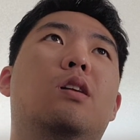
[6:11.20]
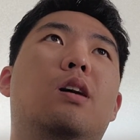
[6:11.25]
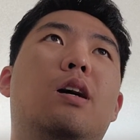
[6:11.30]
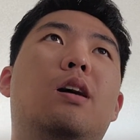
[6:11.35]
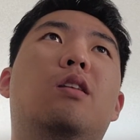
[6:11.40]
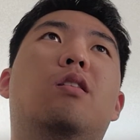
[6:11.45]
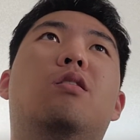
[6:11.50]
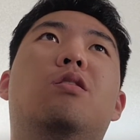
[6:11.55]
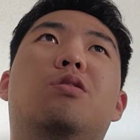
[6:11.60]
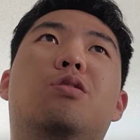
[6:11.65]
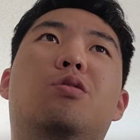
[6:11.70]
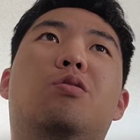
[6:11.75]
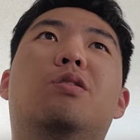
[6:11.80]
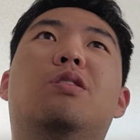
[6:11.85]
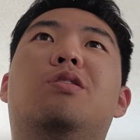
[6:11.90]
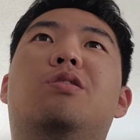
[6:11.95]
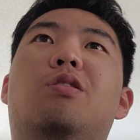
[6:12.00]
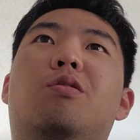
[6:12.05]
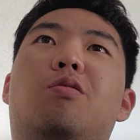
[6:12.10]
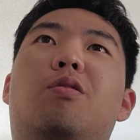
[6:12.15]
and also,
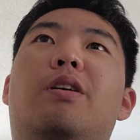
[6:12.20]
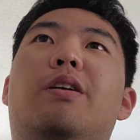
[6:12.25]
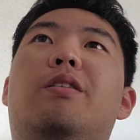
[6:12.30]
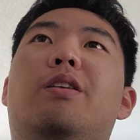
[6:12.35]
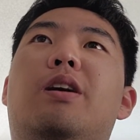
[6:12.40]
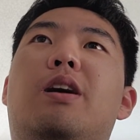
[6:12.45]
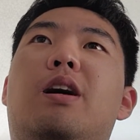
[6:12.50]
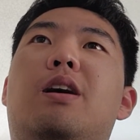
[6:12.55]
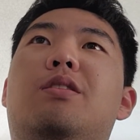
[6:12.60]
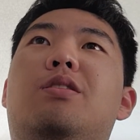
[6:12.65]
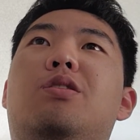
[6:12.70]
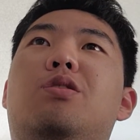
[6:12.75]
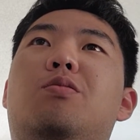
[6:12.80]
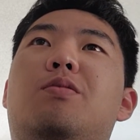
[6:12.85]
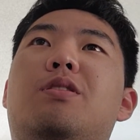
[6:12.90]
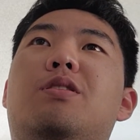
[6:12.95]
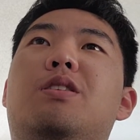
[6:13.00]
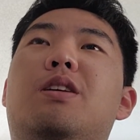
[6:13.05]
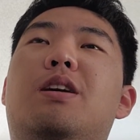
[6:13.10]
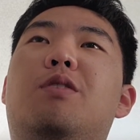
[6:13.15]
this is why
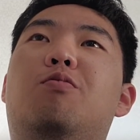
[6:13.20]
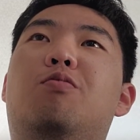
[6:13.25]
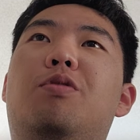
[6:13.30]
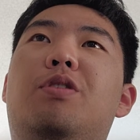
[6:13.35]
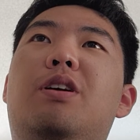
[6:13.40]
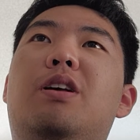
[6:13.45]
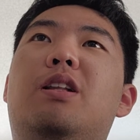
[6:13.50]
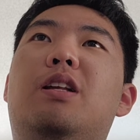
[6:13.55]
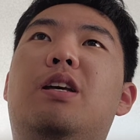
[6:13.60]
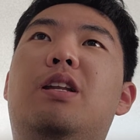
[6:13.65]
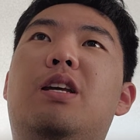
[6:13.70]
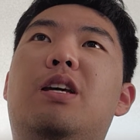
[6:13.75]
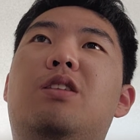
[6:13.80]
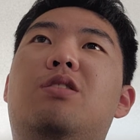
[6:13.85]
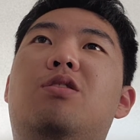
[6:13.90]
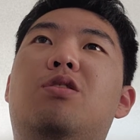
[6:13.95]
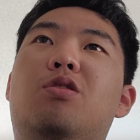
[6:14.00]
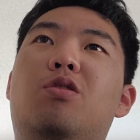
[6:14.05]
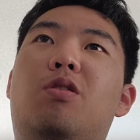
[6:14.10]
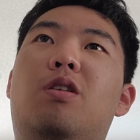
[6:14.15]
USA uh, really needs
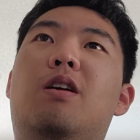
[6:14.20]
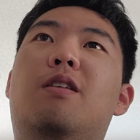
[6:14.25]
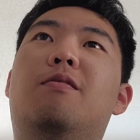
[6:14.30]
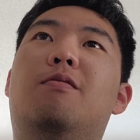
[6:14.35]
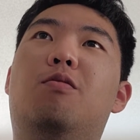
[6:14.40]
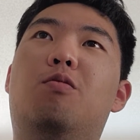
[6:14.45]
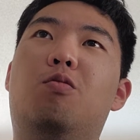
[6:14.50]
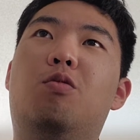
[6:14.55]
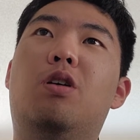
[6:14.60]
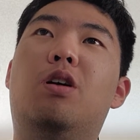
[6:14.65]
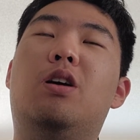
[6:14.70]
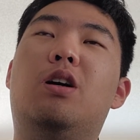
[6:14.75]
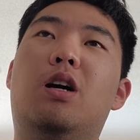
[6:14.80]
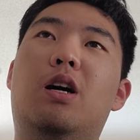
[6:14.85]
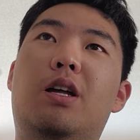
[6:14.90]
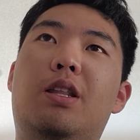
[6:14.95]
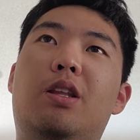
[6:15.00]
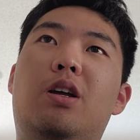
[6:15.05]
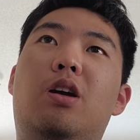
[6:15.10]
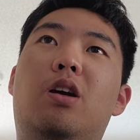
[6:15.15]
to do uh, work
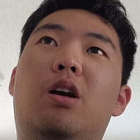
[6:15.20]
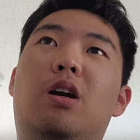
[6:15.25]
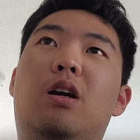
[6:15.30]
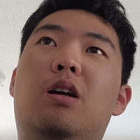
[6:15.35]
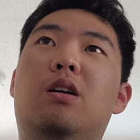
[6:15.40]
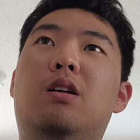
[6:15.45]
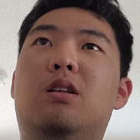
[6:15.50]
on their